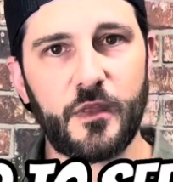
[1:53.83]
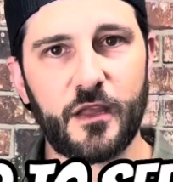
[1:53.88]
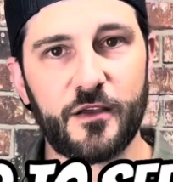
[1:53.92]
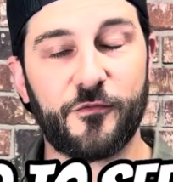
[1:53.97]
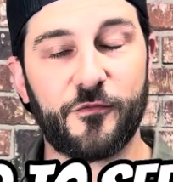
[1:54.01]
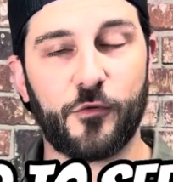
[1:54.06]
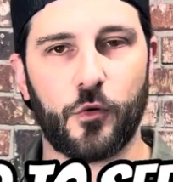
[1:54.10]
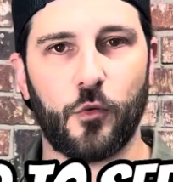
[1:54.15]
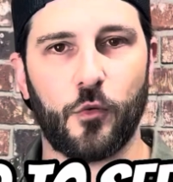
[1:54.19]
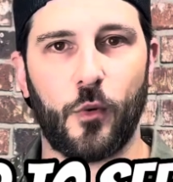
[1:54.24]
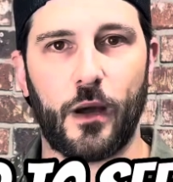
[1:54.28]

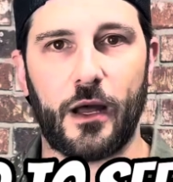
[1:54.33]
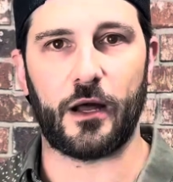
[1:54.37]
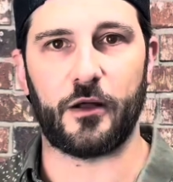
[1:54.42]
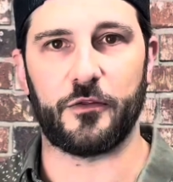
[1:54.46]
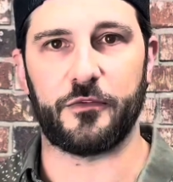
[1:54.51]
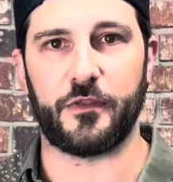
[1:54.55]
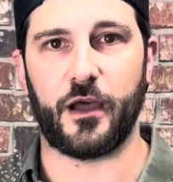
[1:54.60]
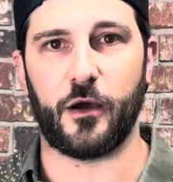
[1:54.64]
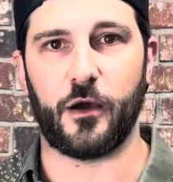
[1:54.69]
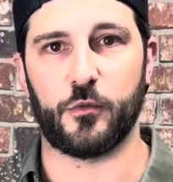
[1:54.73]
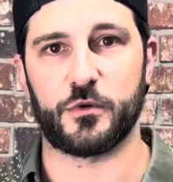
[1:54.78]
for a
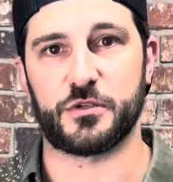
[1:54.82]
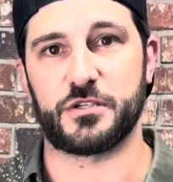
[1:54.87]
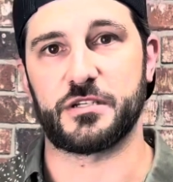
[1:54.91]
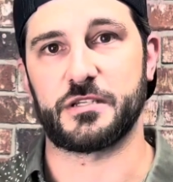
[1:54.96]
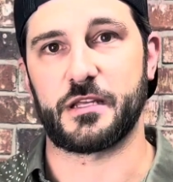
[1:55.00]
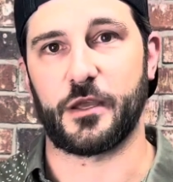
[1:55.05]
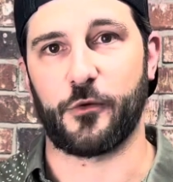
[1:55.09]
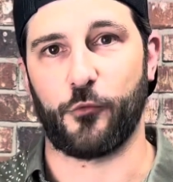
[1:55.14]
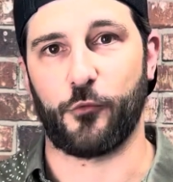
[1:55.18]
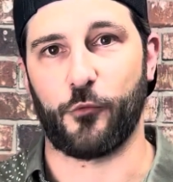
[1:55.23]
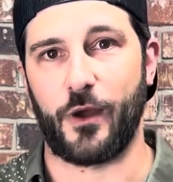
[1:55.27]
while now, which is
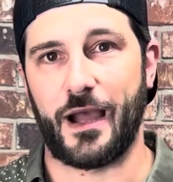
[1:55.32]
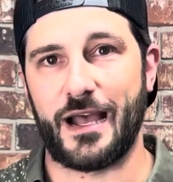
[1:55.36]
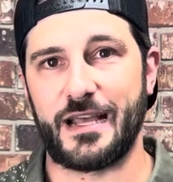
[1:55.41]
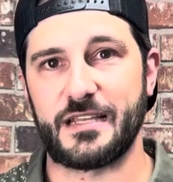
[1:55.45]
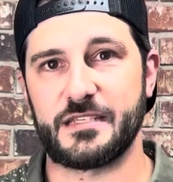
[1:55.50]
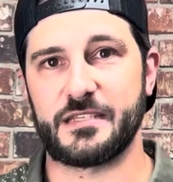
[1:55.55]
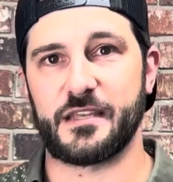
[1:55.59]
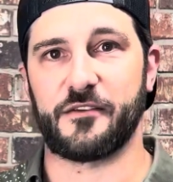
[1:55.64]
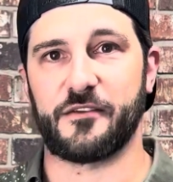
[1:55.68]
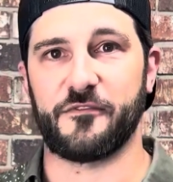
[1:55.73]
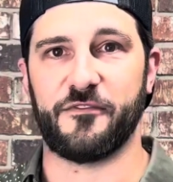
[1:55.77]
a
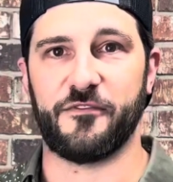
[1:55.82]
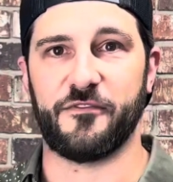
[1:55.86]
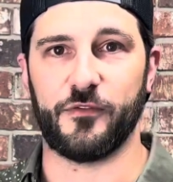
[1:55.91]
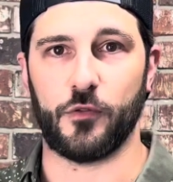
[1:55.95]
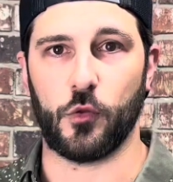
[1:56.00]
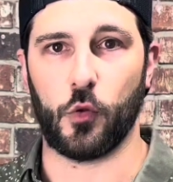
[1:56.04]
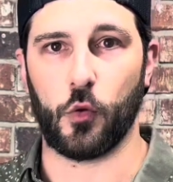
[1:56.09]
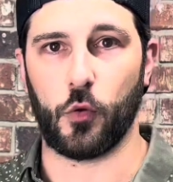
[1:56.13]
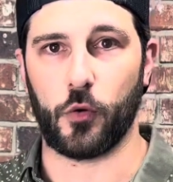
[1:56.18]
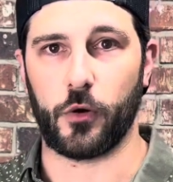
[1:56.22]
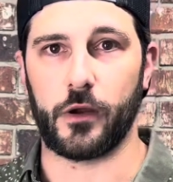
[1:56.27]
rising
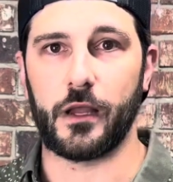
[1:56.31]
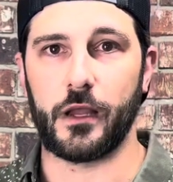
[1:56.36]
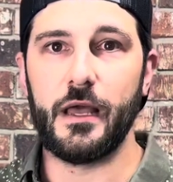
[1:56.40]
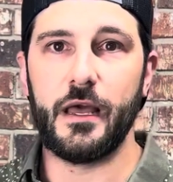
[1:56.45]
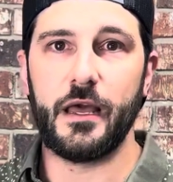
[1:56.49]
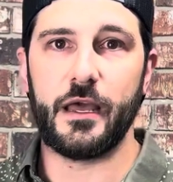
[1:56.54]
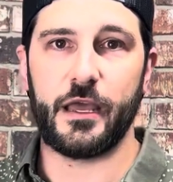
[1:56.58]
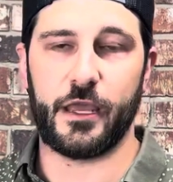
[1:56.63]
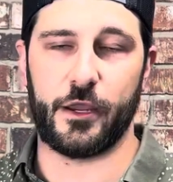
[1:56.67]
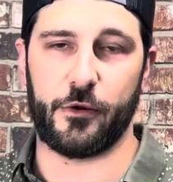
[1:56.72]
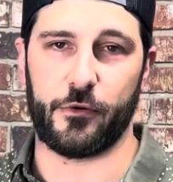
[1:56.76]
floor
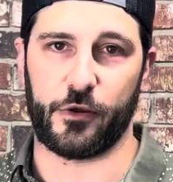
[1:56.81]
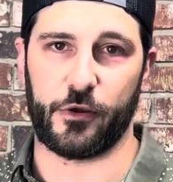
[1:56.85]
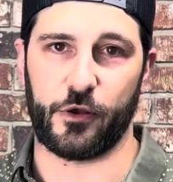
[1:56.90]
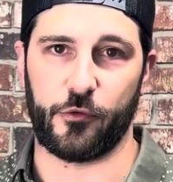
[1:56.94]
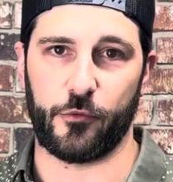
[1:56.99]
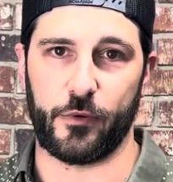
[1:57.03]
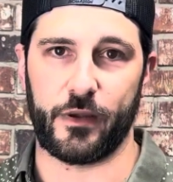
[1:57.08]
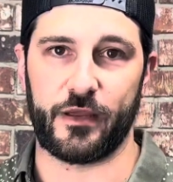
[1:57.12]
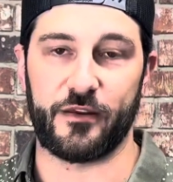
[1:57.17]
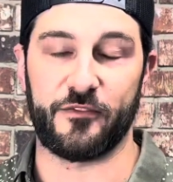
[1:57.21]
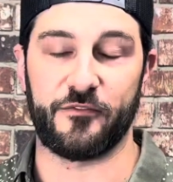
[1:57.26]
here in
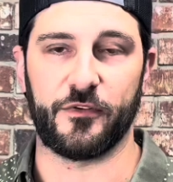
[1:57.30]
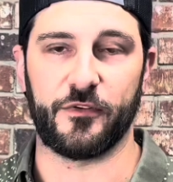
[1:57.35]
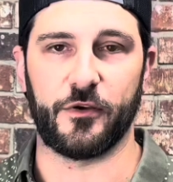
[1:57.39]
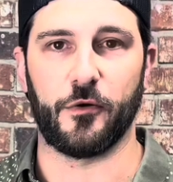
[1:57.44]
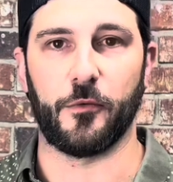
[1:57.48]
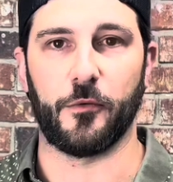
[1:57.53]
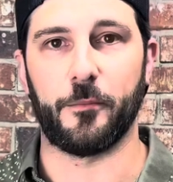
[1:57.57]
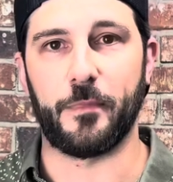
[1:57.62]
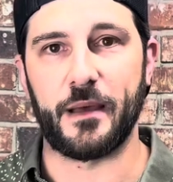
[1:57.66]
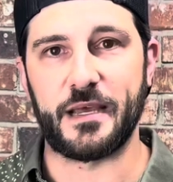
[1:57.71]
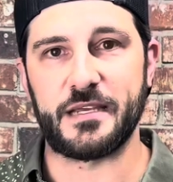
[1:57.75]

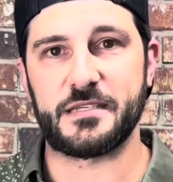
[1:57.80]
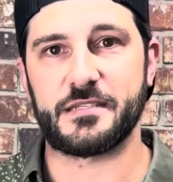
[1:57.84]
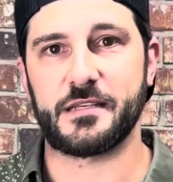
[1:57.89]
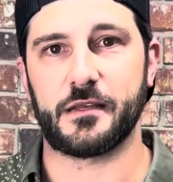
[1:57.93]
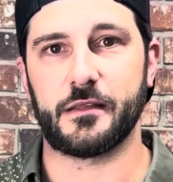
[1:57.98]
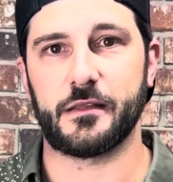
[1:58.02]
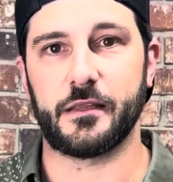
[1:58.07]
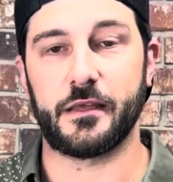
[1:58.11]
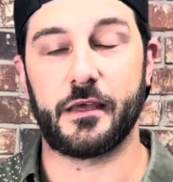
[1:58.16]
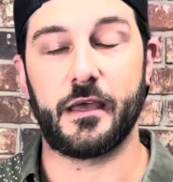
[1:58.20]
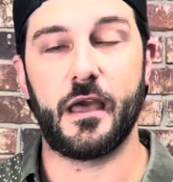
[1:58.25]
Greenville.
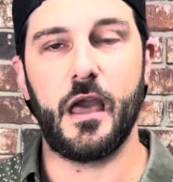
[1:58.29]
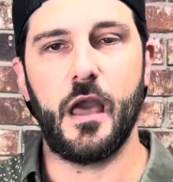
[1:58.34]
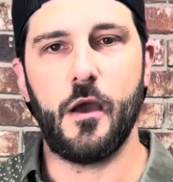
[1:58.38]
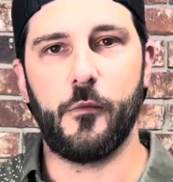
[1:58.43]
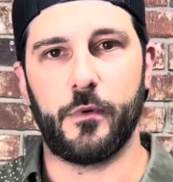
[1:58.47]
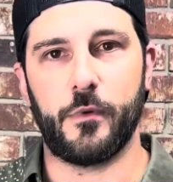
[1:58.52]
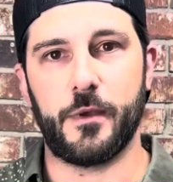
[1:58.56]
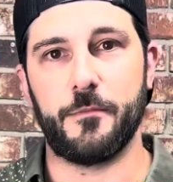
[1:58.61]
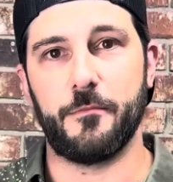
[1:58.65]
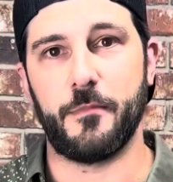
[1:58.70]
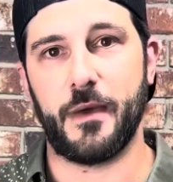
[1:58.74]
Basically,
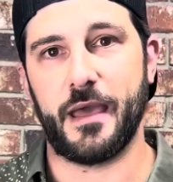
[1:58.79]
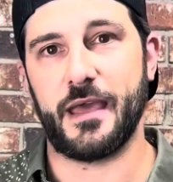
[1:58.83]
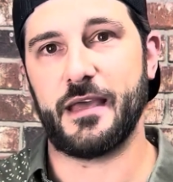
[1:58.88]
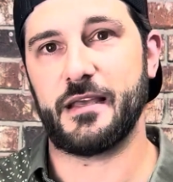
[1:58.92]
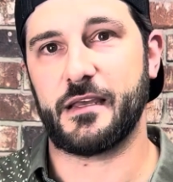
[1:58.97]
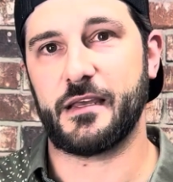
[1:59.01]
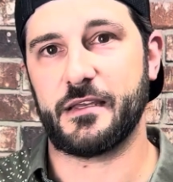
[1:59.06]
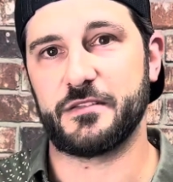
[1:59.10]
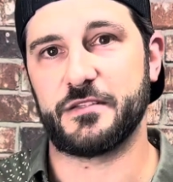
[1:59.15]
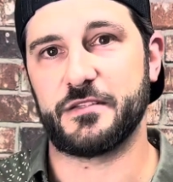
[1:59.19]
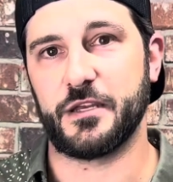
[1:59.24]
we may
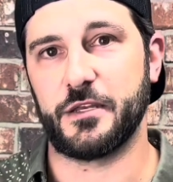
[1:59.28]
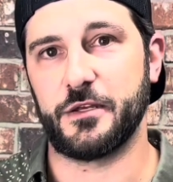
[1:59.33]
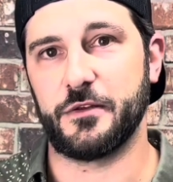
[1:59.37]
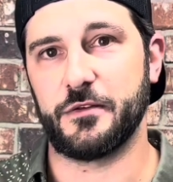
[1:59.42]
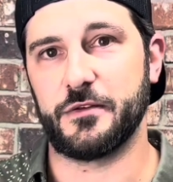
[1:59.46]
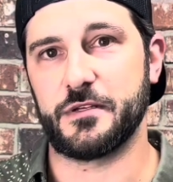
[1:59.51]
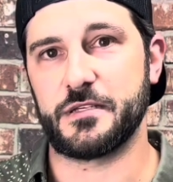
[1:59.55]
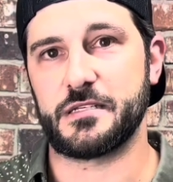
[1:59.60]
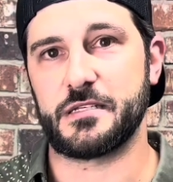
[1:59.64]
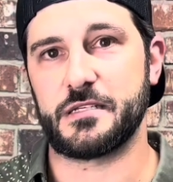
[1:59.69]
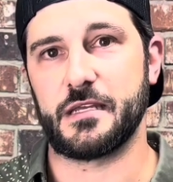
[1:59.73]

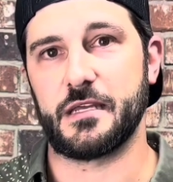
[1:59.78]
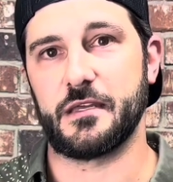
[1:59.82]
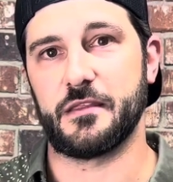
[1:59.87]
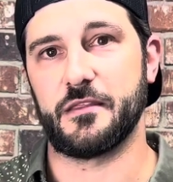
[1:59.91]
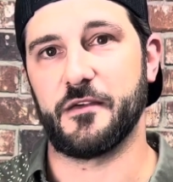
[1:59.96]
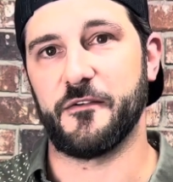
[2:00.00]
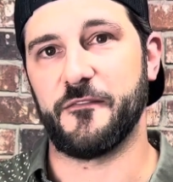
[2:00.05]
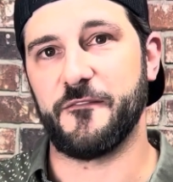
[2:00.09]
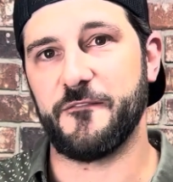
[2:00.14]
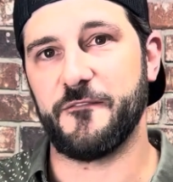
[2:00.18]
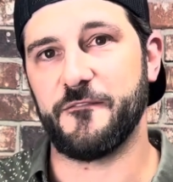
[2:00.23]
continue to see
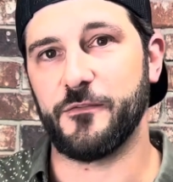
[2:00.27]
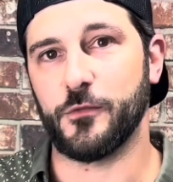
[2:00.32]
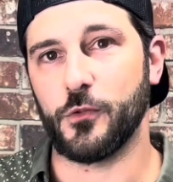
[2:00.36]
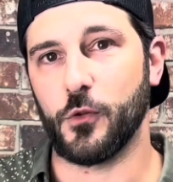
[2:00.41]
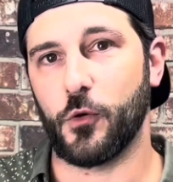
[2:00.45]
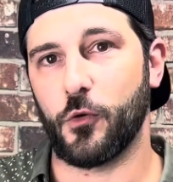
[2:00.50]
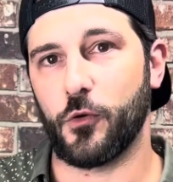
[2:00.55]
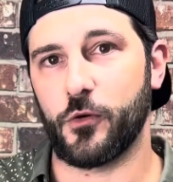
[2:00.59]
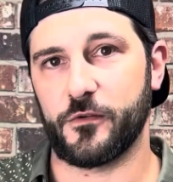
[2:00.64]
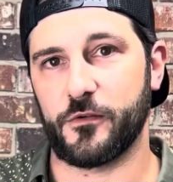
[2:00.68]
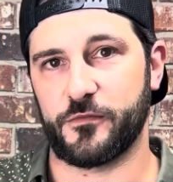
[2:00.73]
the
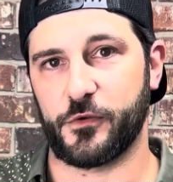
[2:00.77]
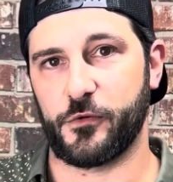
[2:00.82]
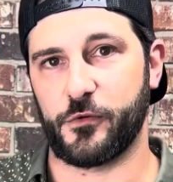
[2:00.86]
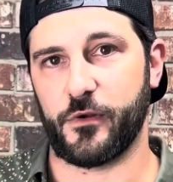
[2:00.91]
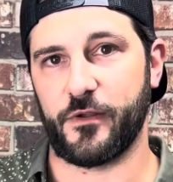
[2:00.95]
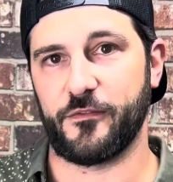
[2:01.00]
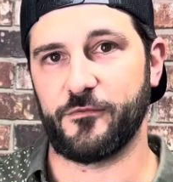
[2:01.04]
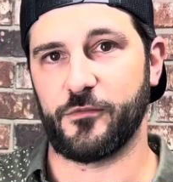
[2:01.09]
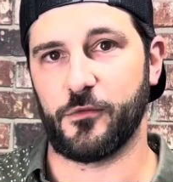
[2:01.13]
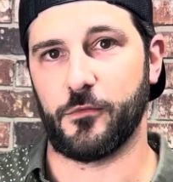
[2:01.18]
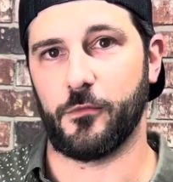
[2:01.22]
floor of the
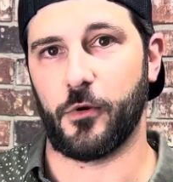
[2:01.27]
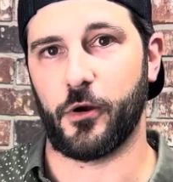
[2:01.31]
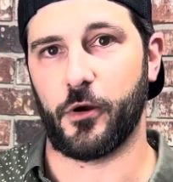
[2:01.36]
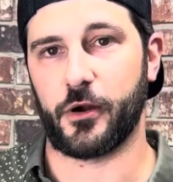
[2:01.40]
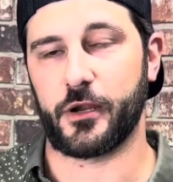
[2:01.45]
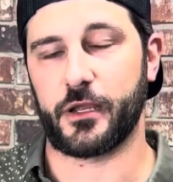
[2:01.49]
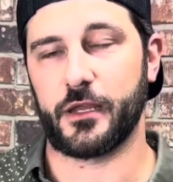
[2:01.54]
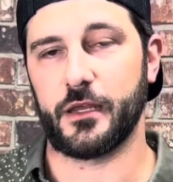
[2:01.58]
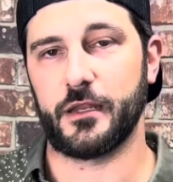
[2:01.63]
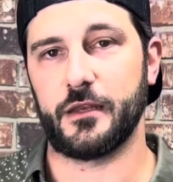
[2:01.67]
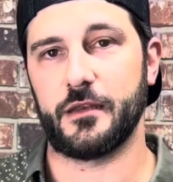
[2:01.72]
Greenville
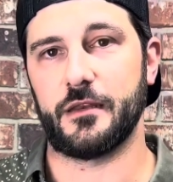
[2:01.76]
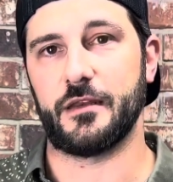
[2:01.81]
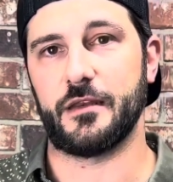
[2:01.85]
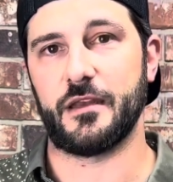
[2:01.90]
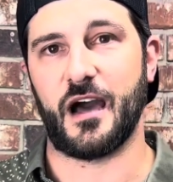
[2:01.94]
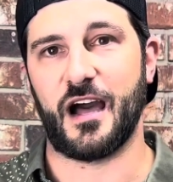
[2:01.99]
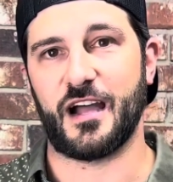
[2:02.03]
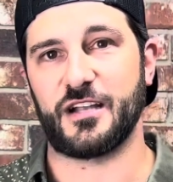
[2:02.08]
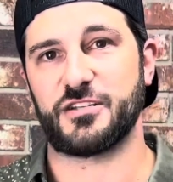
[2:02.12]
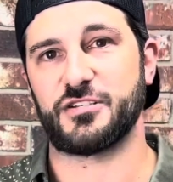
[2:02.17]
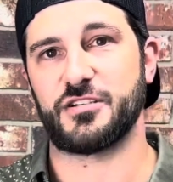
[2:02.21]
market
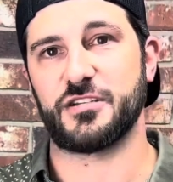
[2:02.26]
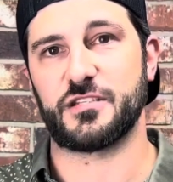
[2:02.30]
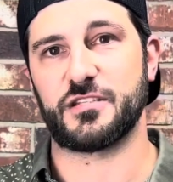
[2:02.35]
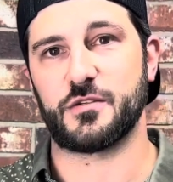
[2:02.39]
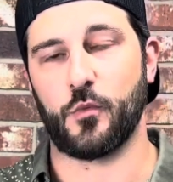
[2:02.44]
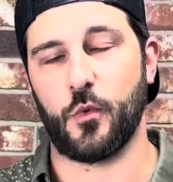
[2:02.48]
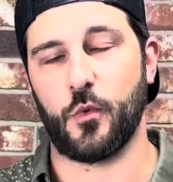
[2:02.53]
notch its